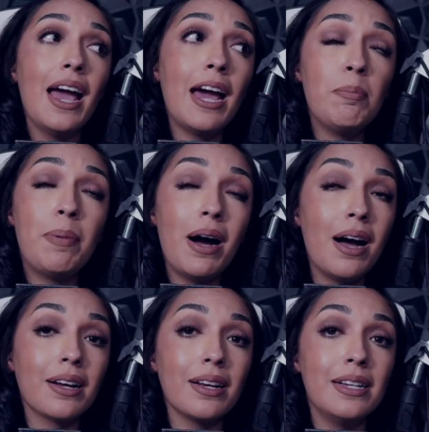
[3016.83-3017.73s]
Ed
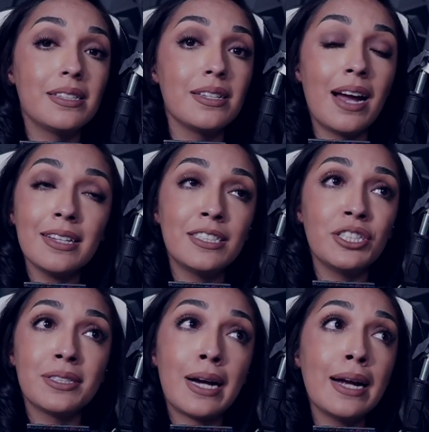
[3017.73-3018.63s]
Buck is not
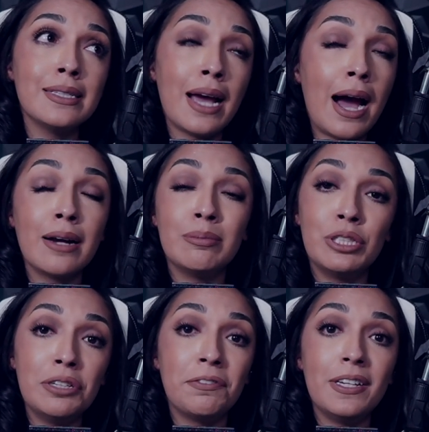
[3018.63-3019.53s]
just tied to Adam
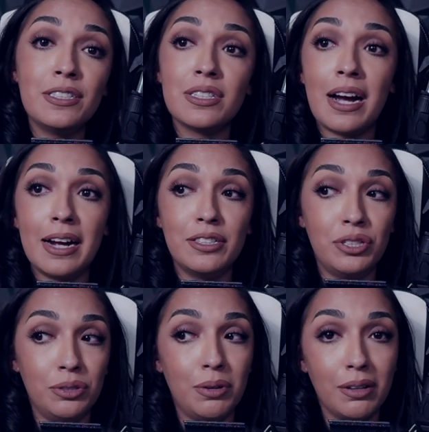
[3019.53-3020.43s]
Schiff. He's tied
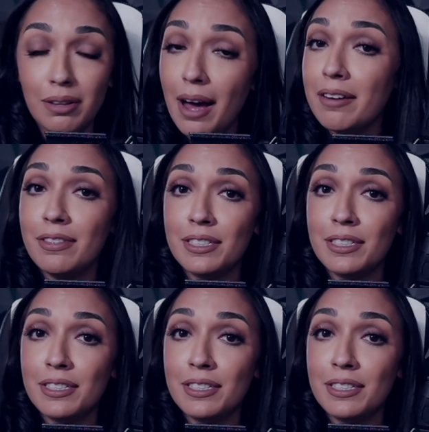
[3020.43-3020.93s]
to a lot of the